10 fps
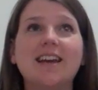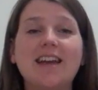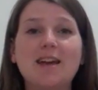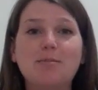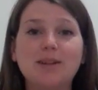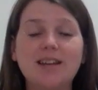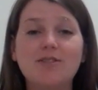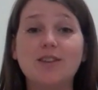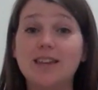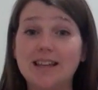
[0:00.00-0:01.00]
I can't
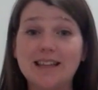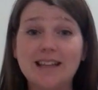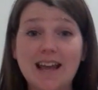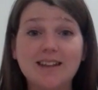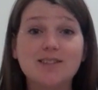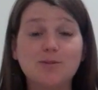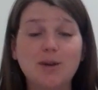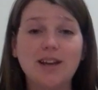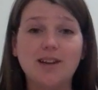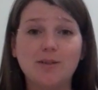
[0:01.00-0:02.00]
believe it that next
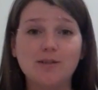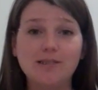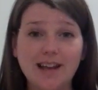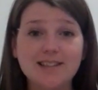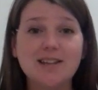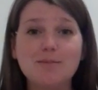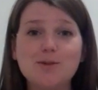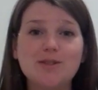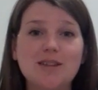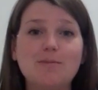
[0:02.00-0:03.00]
week, next time
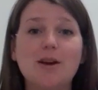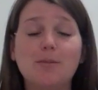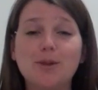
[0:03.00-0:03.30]
you see me, I'll be